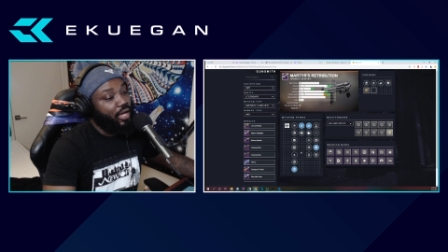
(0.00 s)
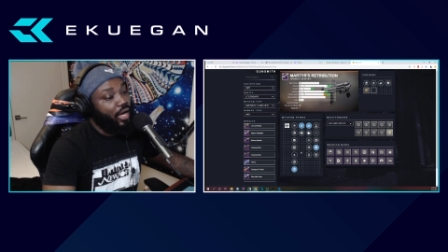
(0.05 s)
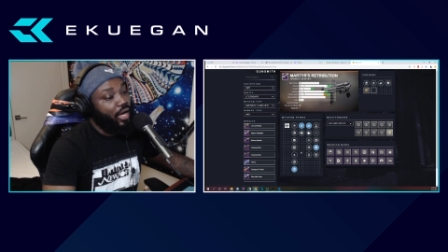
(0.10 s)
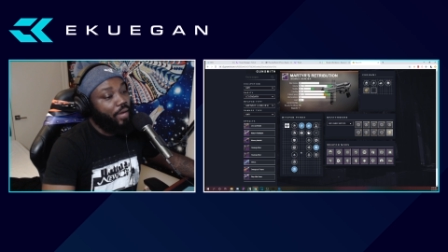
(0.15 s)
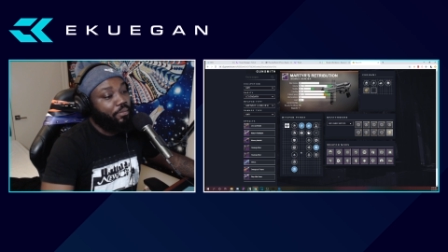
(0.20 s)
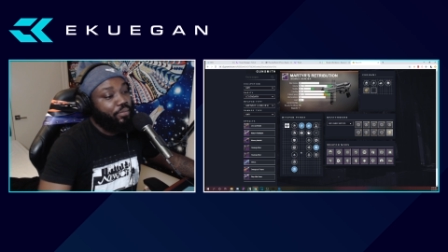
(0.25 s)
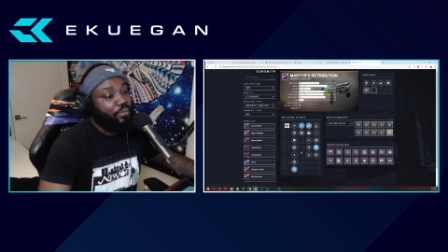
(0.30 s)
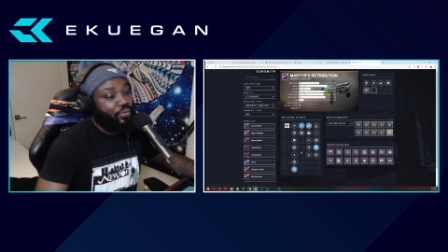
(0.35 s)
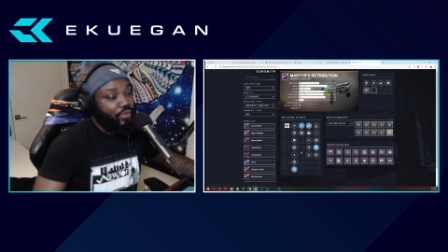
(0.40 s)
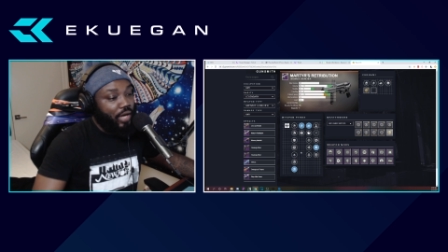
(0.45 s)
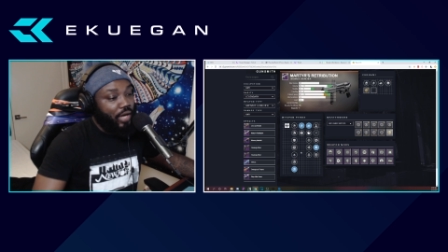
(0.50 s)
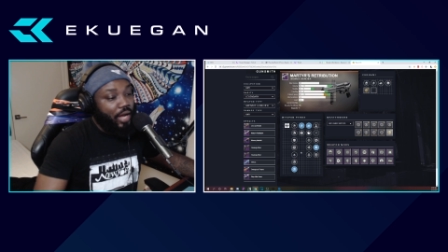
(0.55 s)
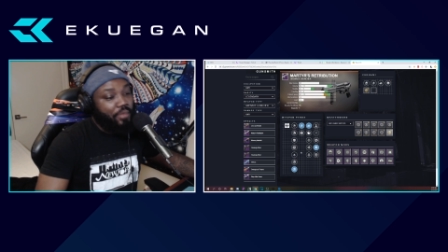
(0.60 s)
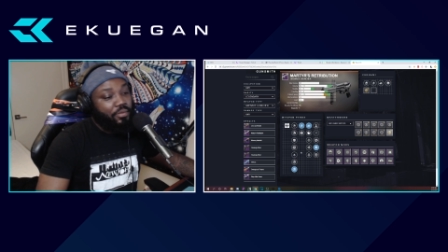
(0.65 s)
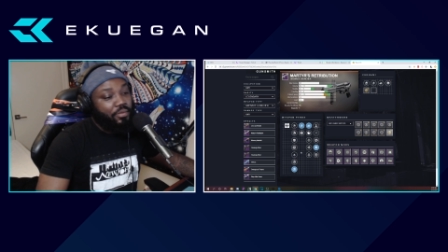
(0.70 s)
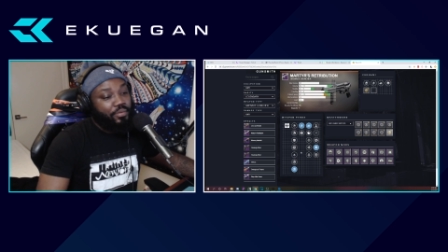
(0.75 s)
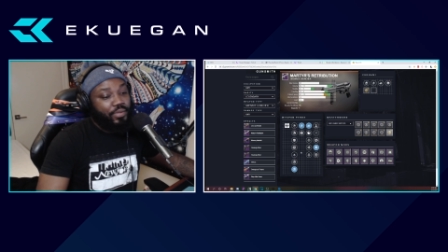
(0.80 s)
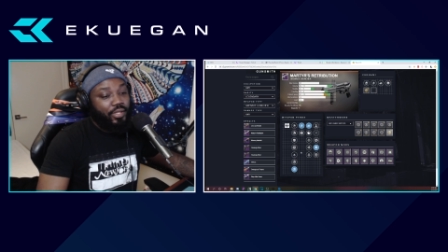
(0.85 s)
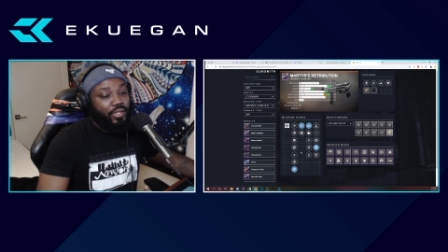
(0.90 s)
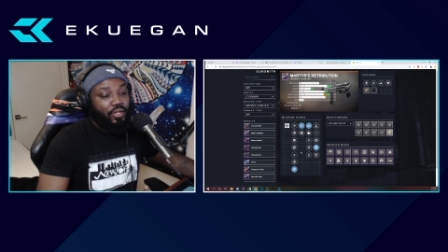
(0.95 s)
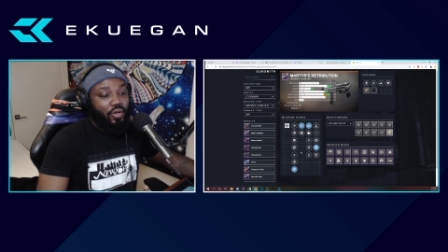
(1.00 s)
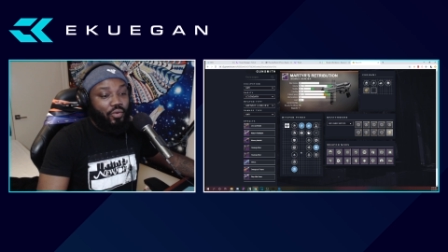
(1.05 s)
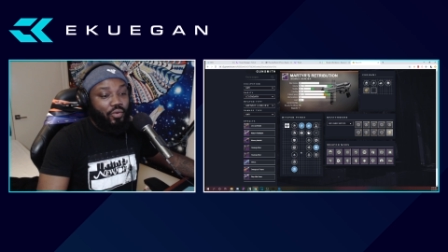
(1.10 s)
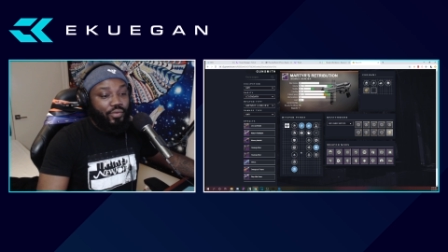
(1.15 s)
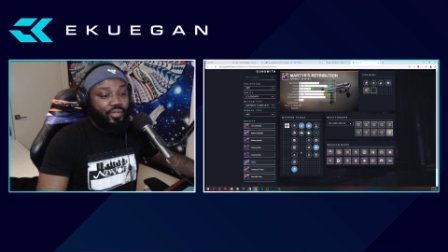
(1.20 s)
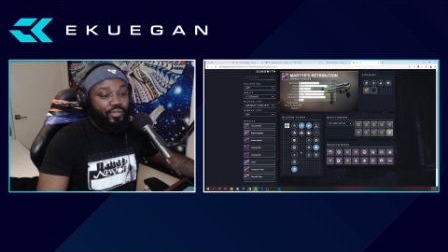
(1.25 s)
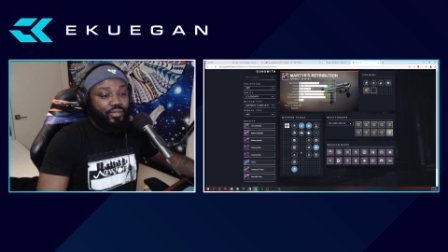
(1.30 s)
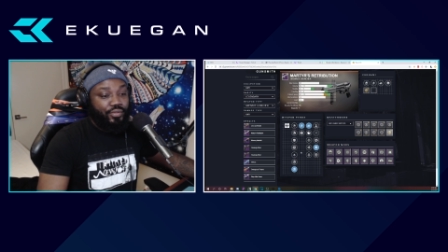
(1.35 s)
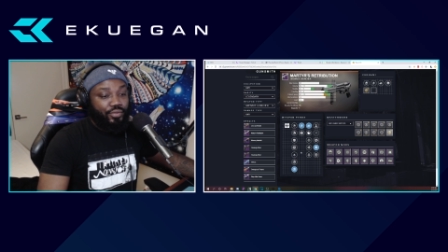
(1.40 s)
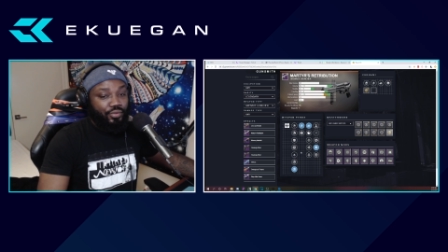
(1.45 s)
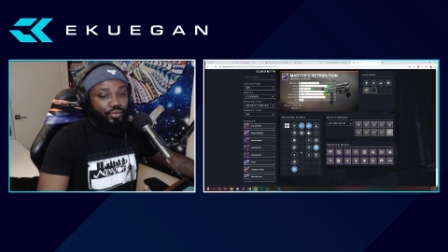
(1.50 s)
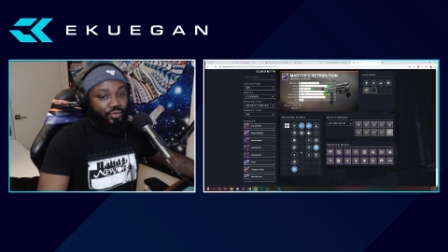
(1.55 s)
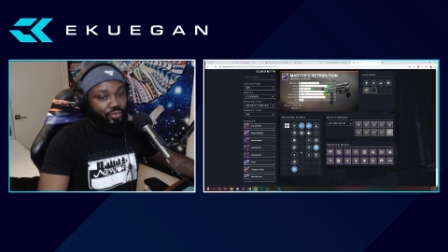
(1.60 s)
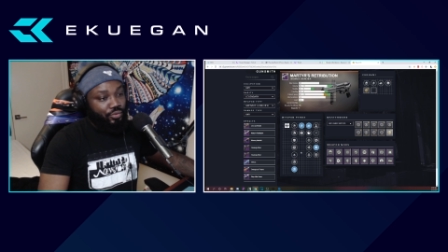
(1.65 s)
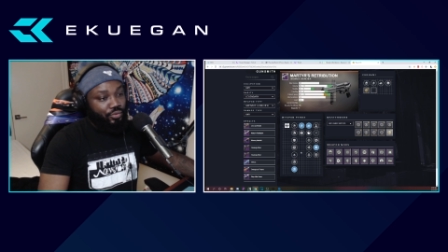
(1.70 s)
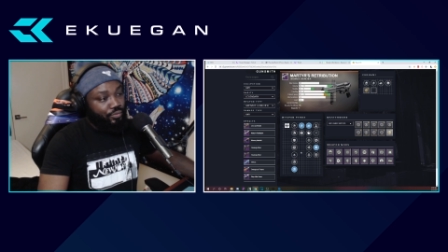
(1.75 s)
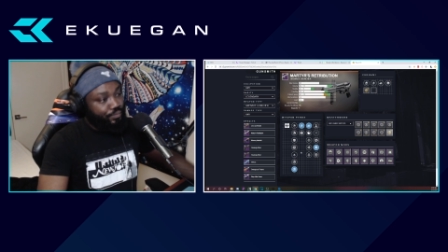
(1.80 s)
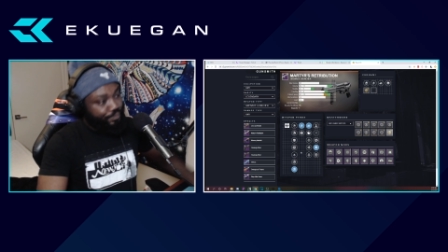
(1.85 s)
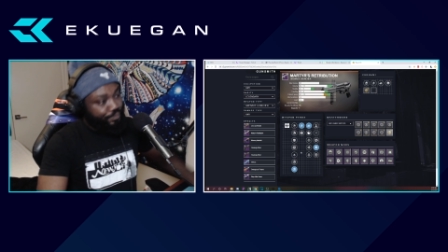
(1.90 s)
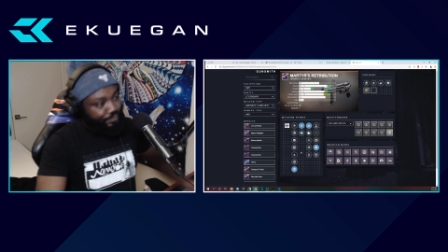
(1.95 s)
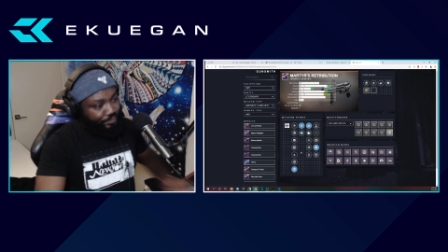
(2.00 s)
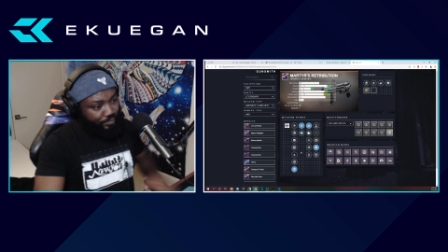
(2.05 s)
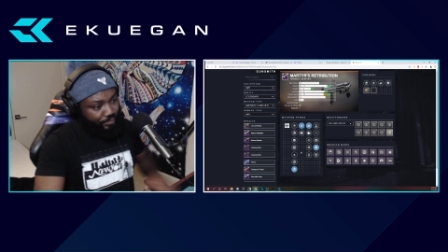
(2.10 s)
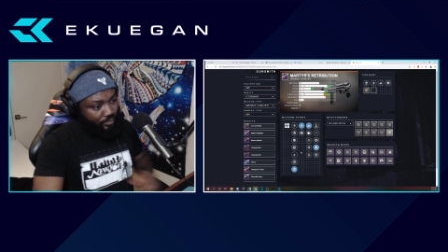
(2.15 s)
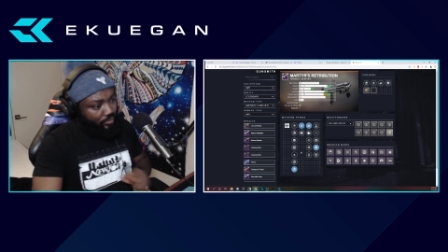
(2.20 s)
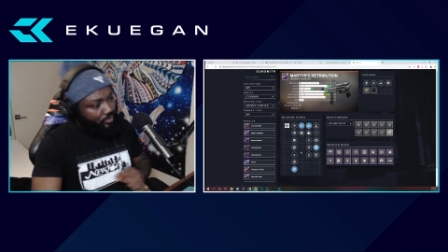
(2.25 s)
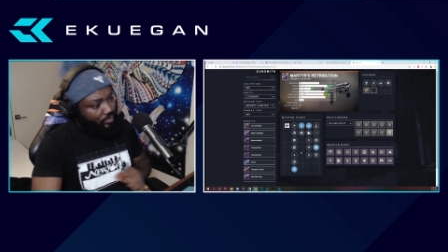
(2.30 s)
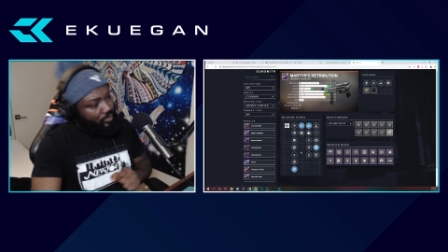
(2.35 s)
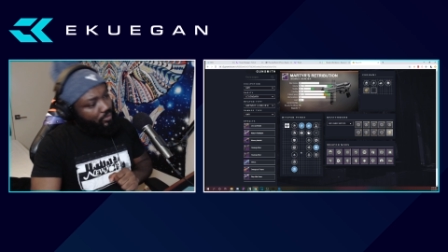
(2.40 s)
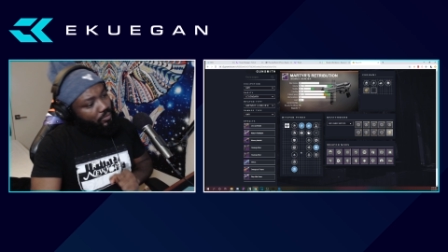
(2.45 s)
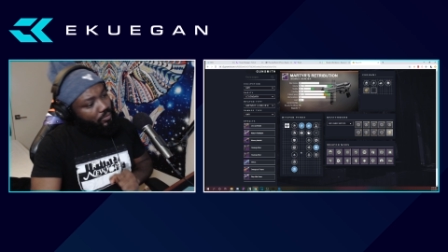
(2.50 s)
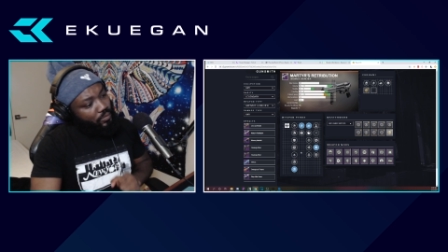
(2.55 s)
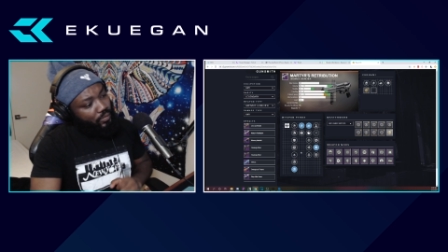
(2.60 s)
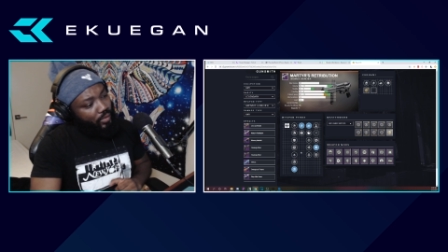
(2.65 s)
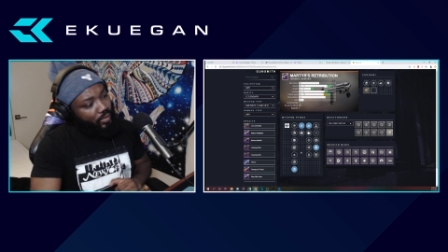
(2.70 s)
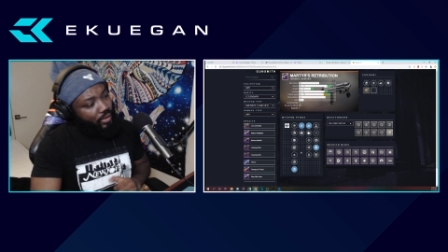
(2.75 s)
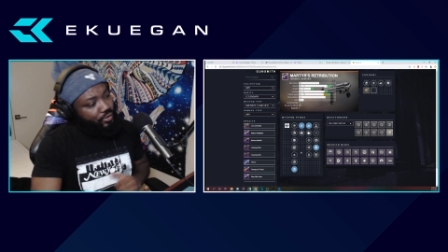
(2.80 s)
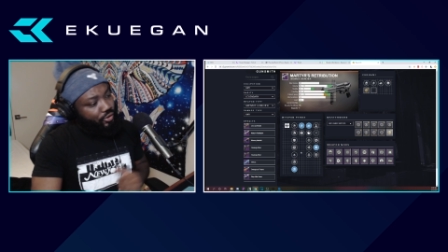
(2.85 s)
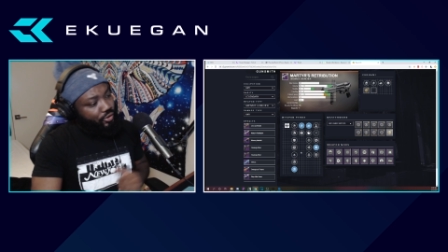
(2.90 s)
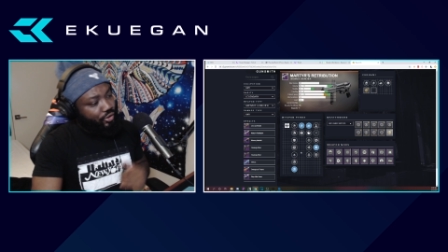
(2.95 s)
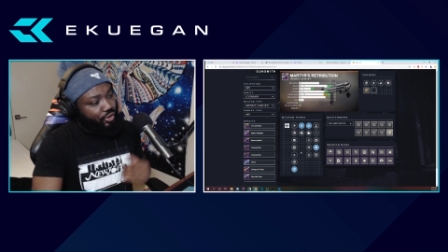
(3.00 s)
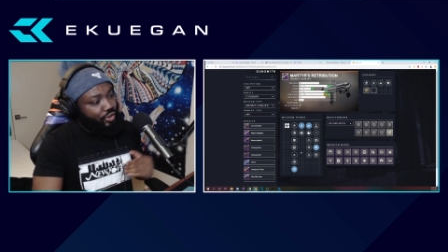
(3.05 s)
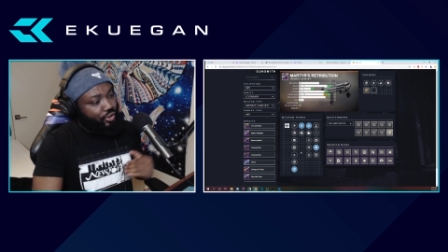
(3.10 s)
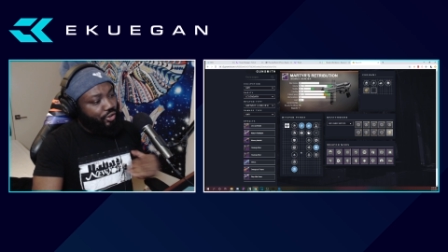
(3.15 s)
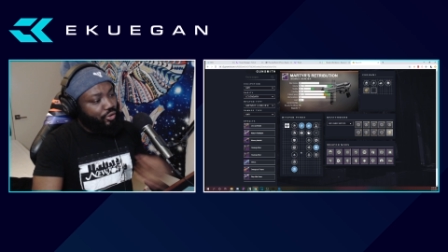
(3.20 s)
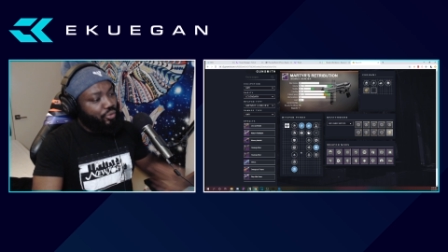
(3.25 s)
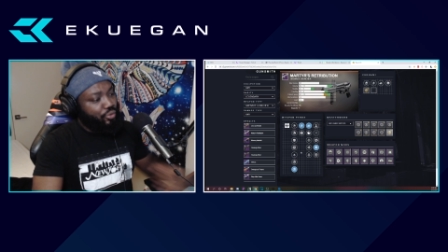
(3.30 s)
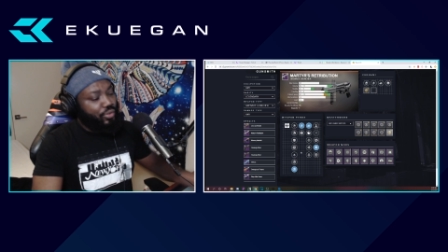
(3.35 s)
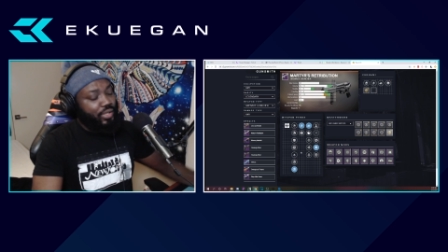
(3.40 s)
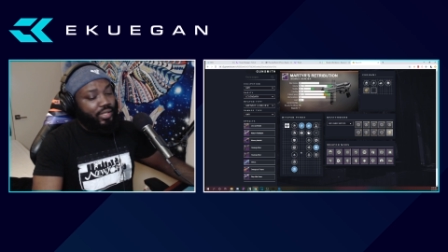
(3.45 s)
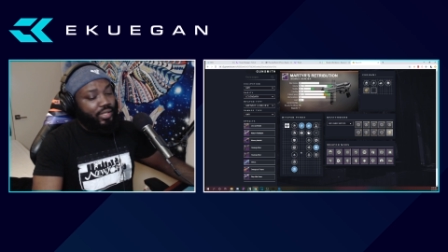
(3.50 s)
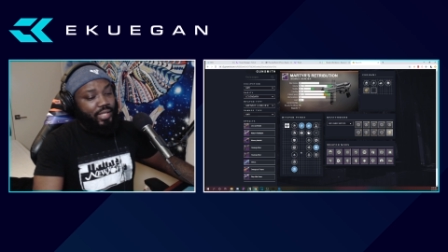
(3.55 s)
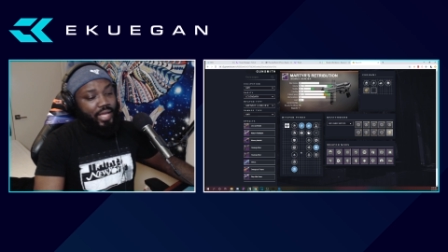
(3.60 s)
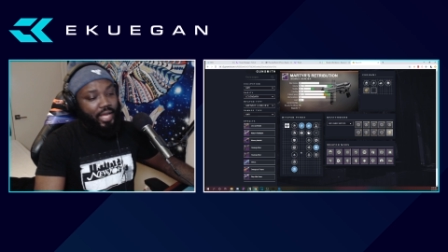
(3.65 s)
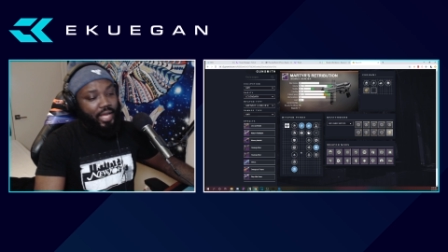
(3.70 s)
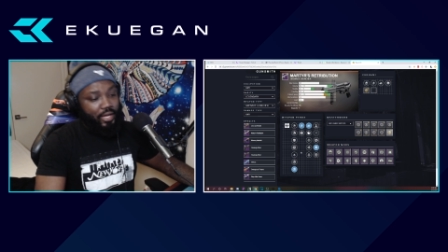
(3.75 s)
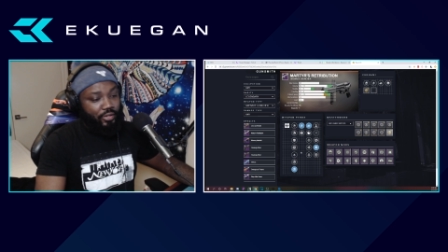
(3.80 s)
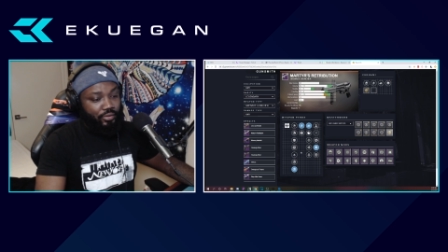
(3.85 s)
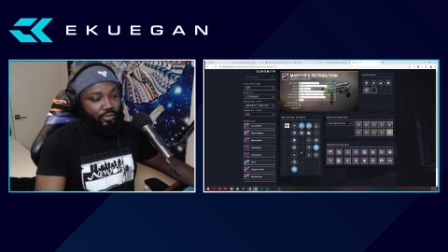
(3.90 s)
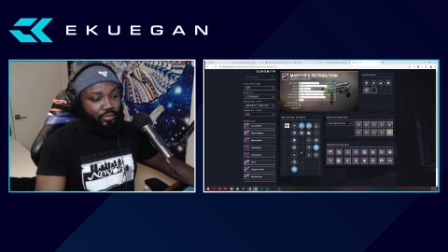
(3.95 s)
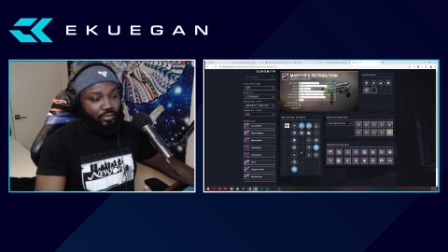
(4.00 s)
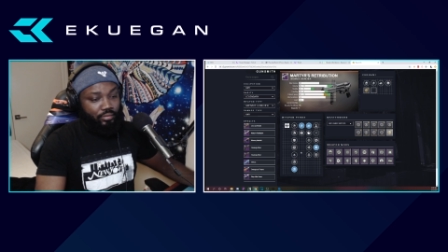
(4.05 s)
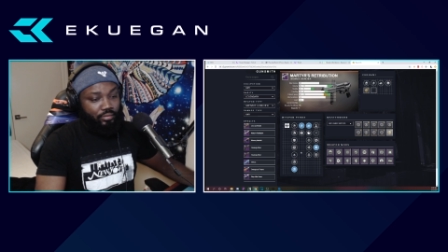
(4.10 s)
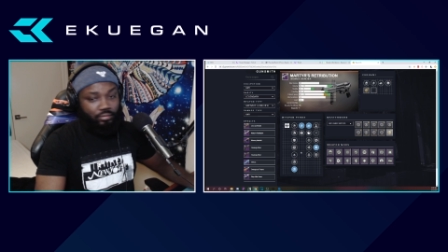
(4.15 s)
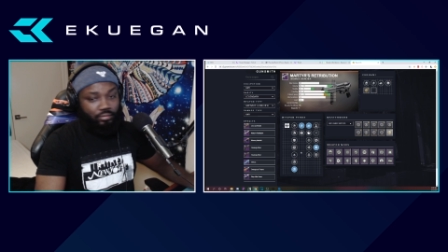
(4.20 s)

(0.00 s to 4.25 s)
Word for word: I'm probably going to just shoot it down,